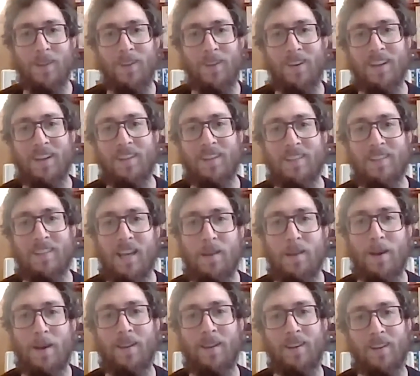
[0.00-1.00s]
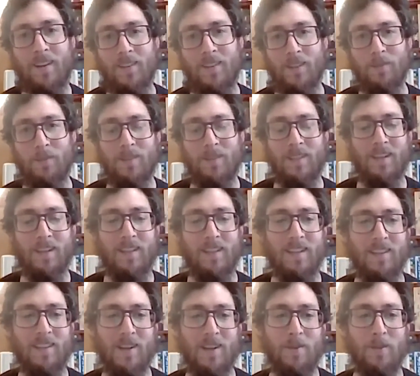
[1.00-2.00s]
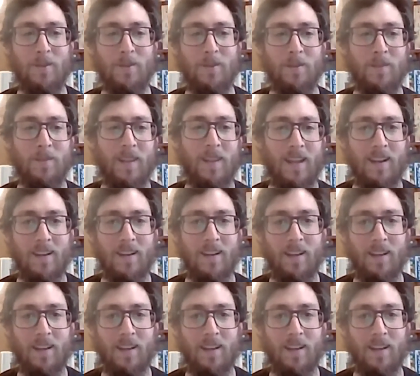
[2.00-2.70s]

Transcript: you had to say about it, because obviously I didn't know all of that.